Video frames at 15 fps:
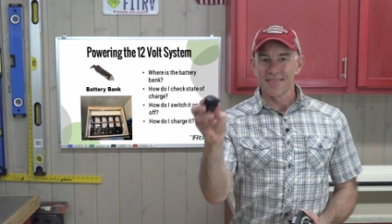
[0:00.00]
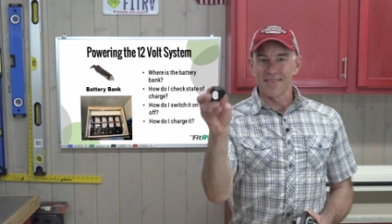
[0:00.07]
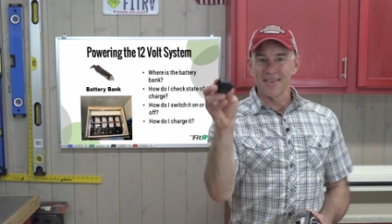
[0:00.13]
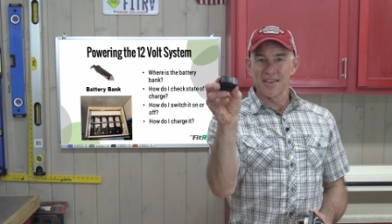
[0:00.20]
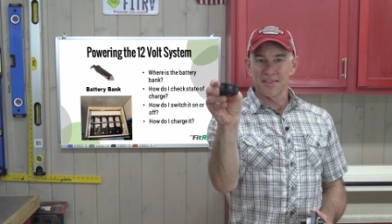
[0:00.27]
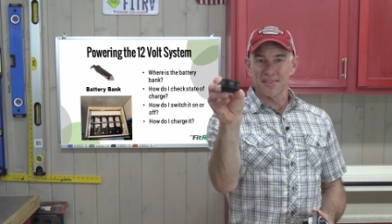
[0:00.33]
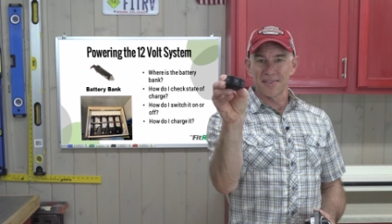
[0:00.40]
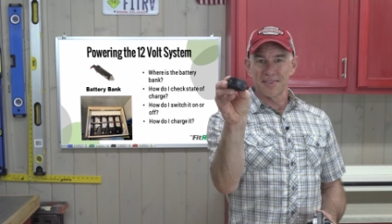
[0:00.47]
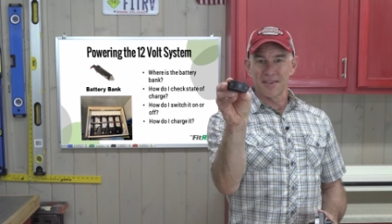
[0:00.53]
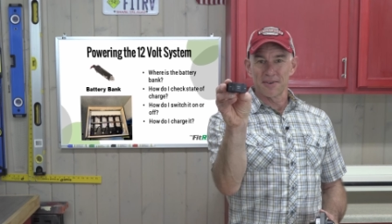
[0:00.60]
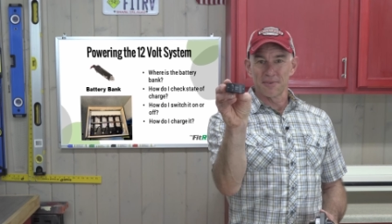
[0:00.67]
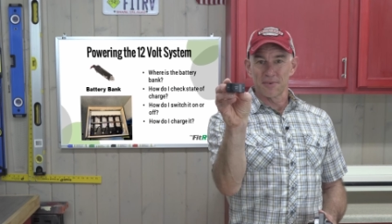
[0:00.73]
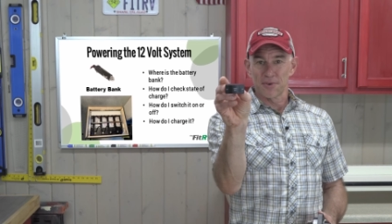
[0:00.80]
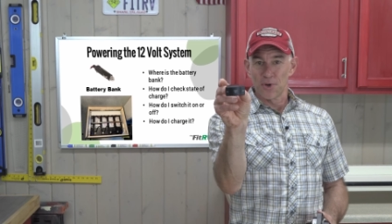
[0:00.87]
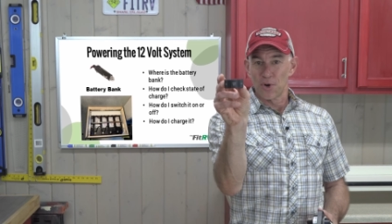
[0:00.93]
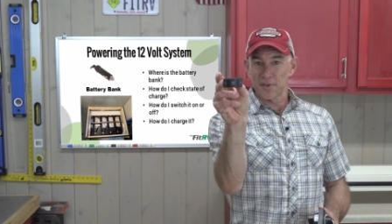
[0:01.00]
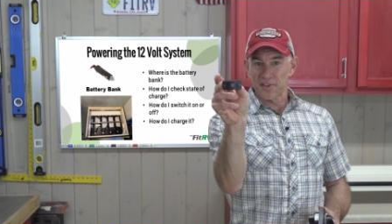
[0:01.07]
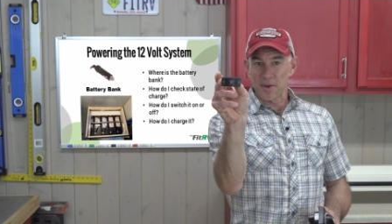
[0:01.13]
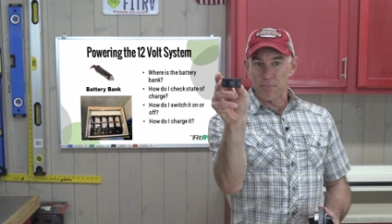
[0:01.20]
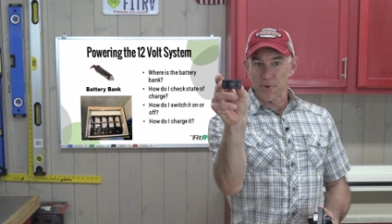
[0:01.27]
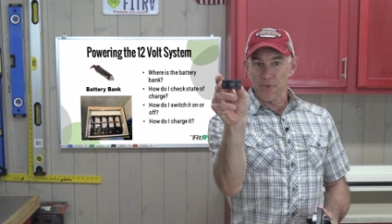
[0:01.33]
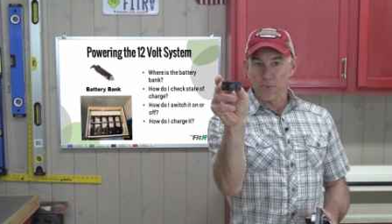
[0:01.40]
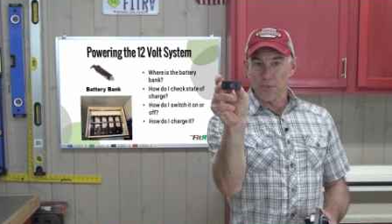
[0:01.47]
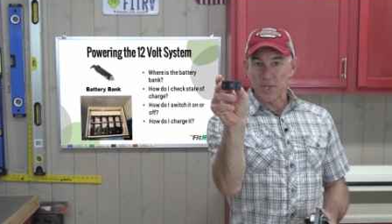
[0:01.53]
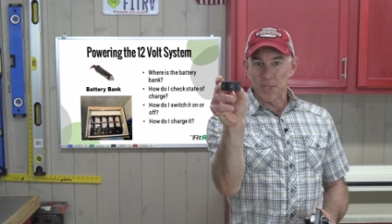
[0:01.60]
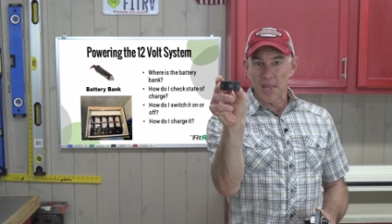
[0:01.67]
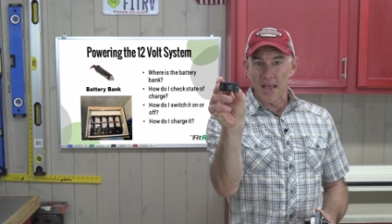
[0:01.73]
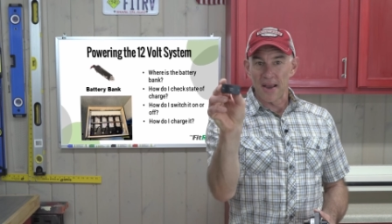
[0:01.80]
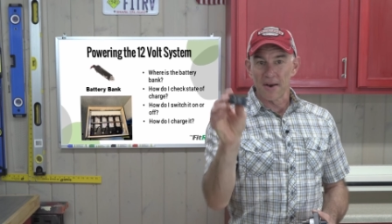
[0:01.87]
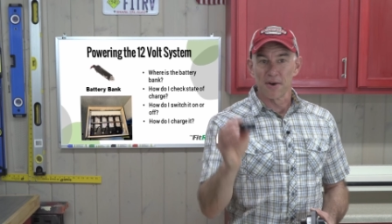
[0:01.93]
this that hooks up with a
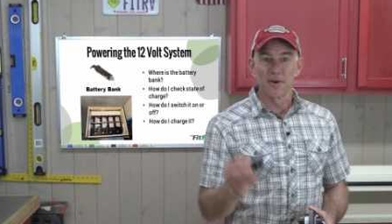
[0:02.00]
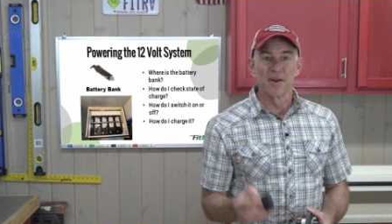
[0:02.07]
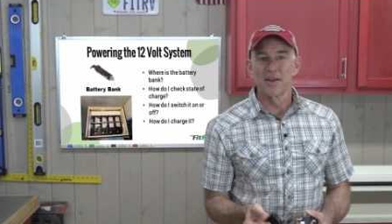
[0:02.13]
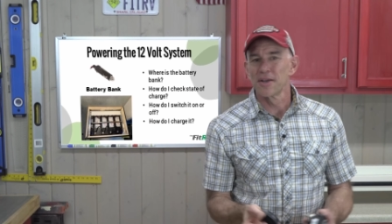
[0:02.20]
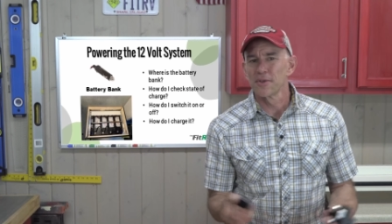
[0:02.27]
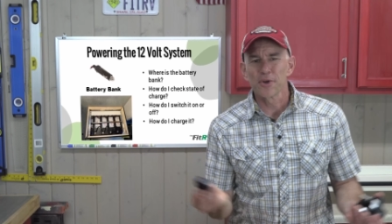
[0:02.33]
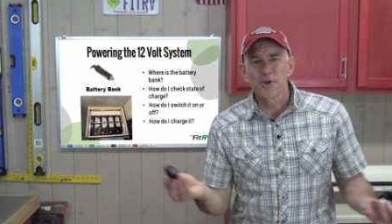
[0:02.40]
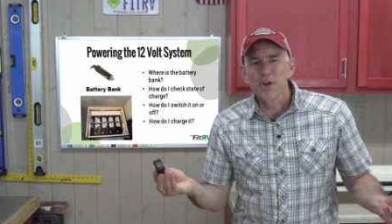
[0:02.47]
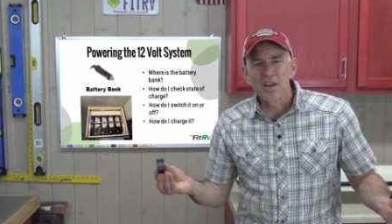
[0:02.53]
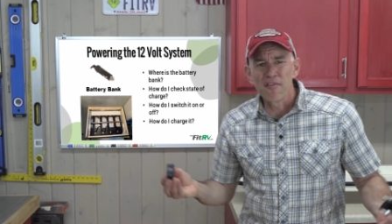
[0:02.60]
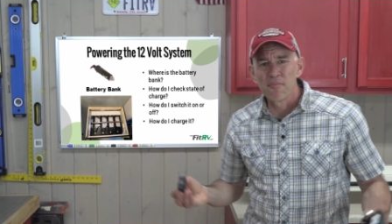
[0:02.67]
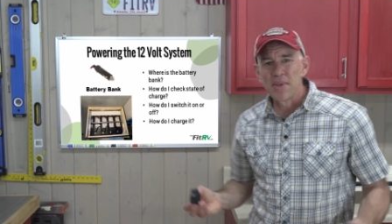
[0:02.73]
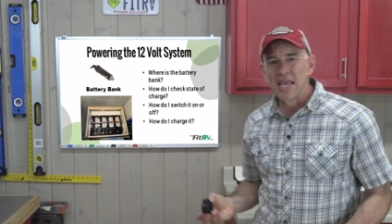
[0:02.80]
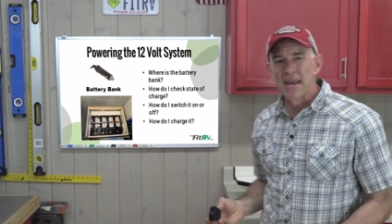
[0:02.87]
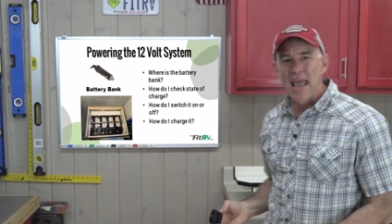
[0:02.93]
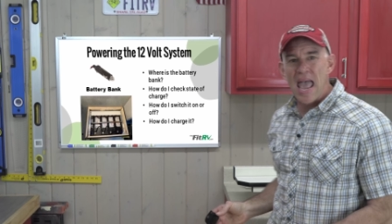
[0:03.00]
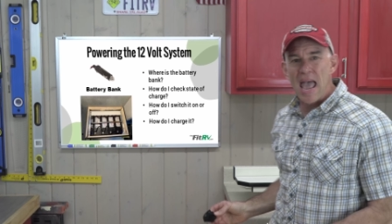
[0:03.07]
relay. Or there could even be an